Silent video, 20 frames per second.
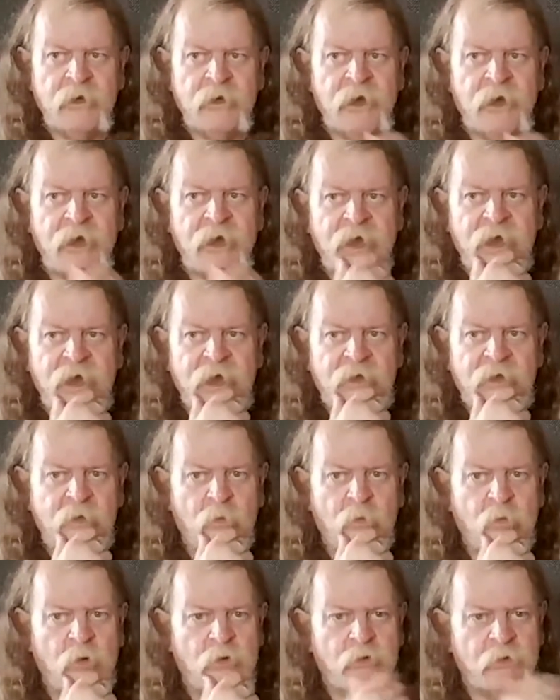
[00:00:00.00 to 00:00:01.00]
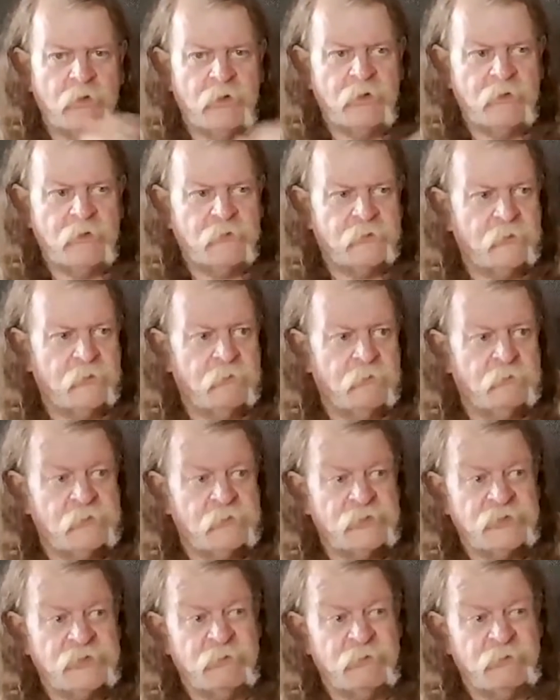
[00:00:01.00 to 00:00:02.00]
and they're wandering through
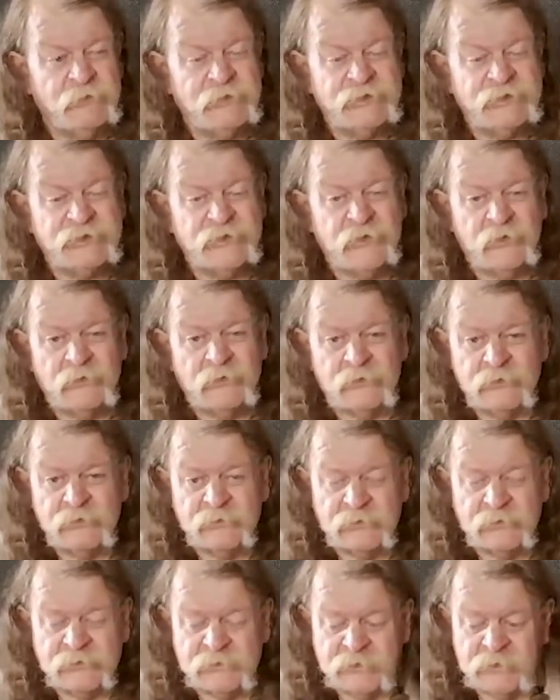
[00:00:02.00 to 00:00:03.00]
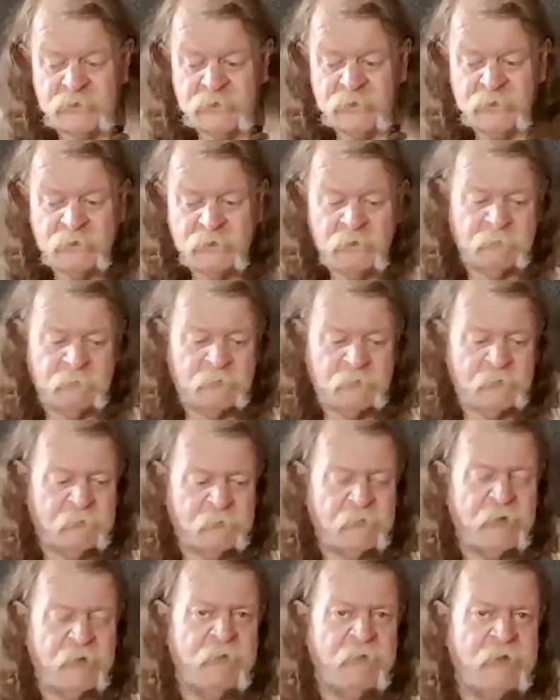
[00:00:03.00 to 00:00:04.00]
presumably Scotland because the people
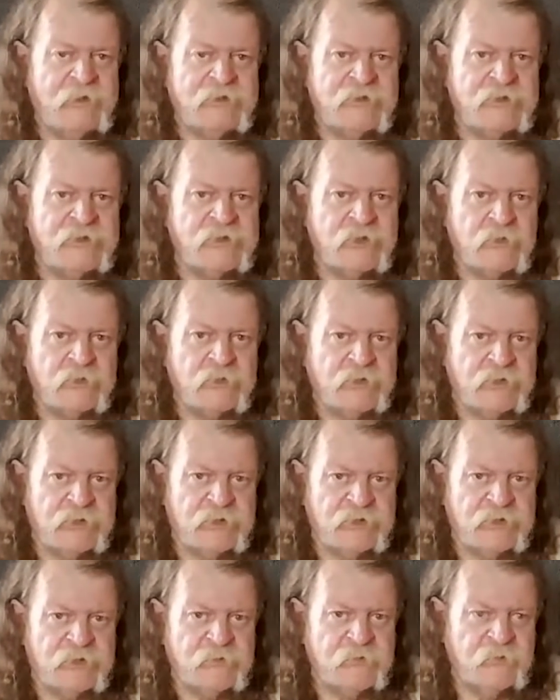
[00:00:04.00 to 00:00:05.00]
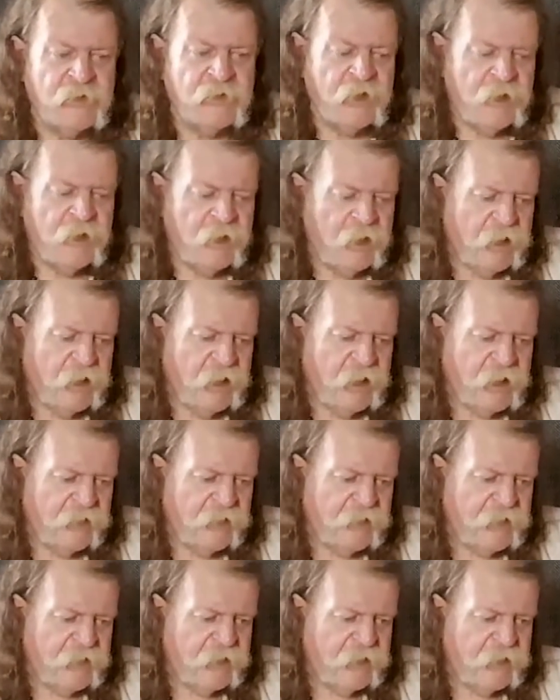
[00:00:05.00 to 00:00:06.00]
they meet are Scottish and
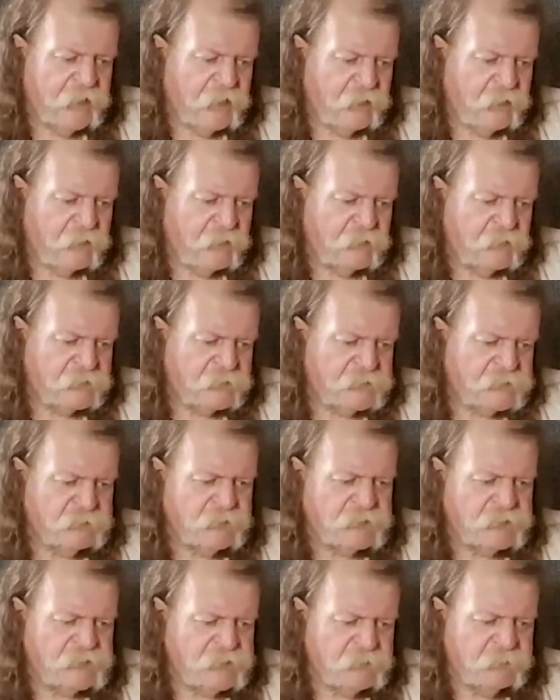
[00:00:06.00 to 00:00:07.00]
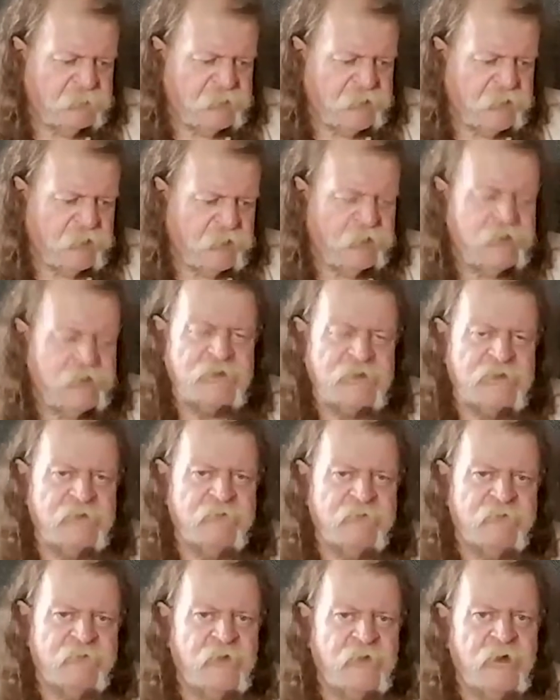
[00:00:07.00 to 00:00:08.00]
they are supposed to be going to
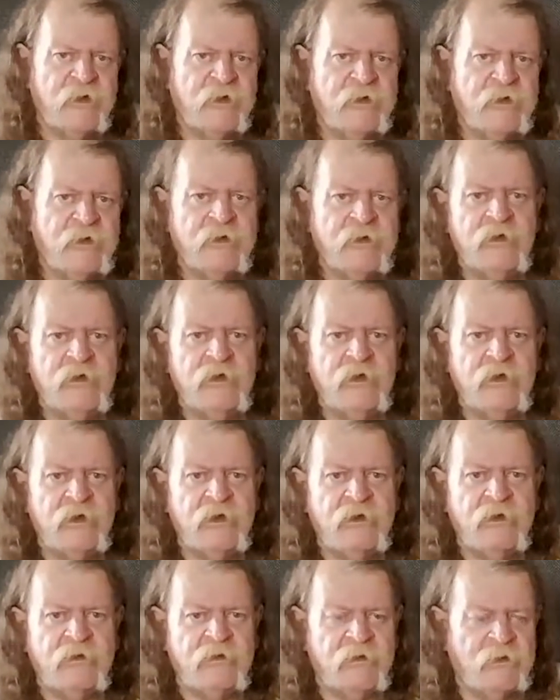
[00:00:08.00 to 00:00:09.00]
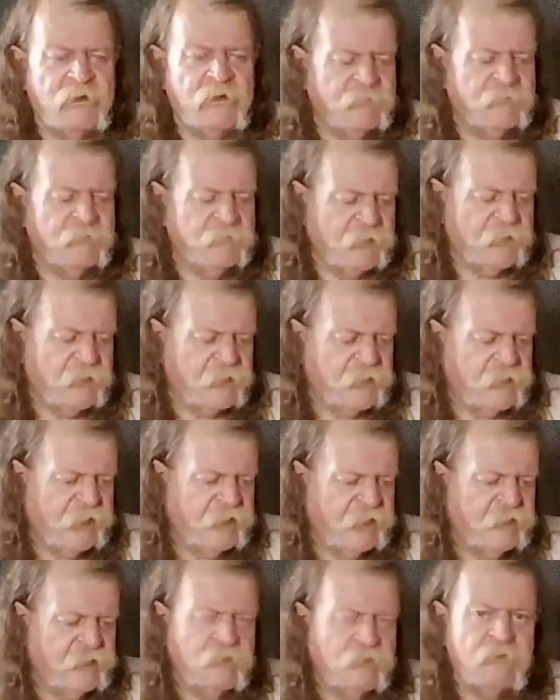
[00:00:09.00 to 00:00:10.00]
find um, a
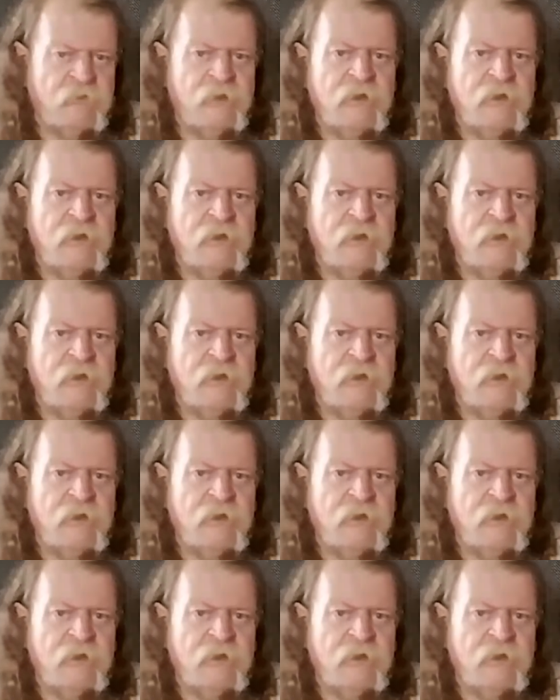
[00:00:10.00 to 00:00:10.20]
kingdom